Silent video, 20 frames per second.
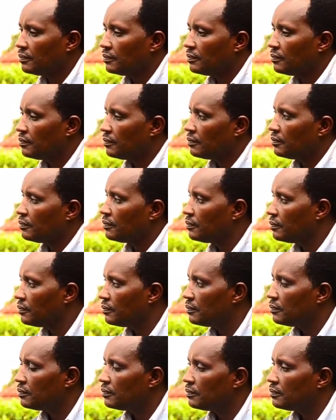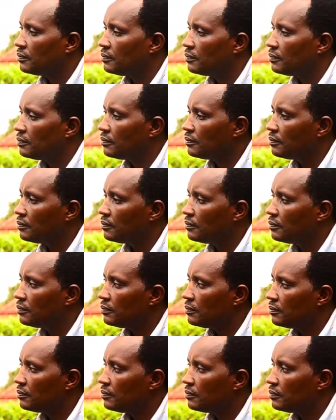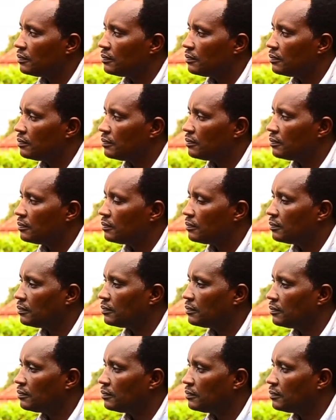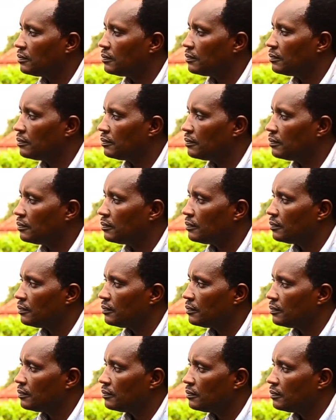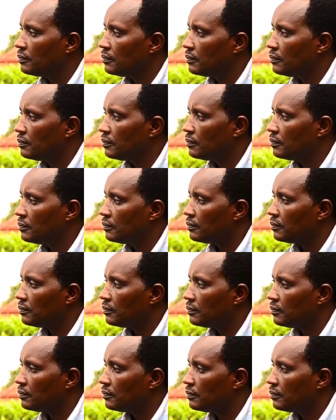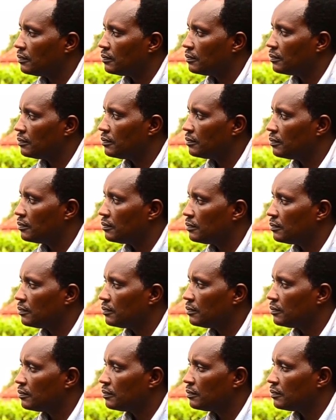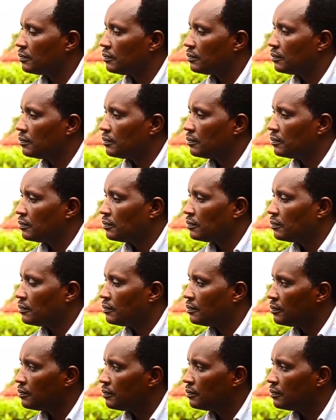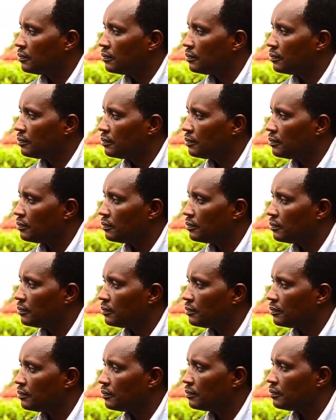No words are spoken by the person on screen.